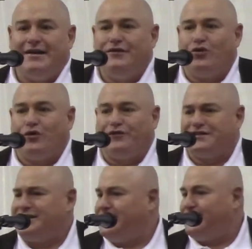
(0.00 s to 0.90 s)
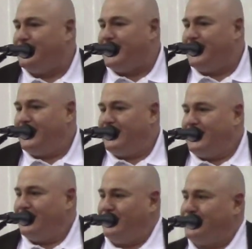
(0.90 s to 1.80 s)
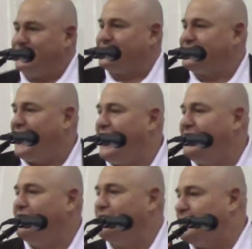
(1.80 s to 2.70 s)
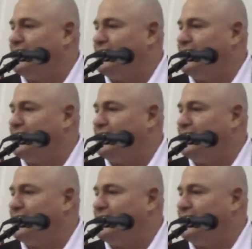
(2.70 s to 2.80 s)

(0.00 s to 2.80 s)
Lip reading: an indoor facility. And look at this stadium.